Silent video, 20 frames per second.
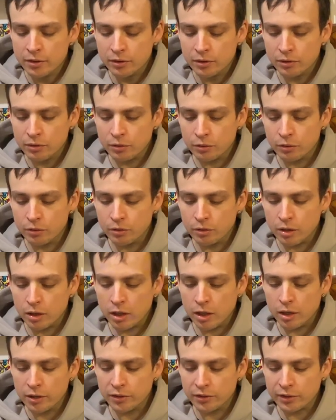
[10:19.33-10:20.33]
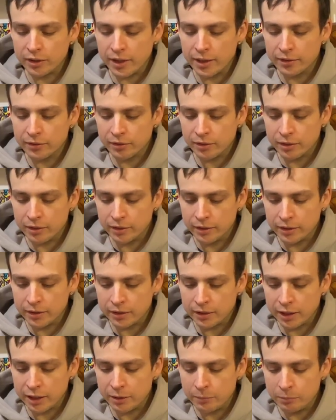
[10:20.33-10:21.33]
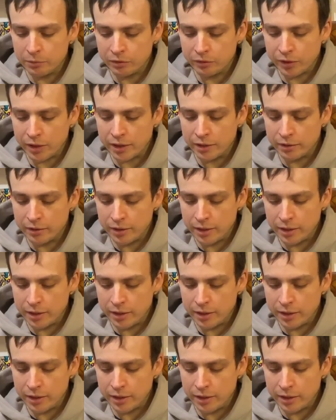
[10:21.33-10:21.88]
to, I just accidentally claimed that.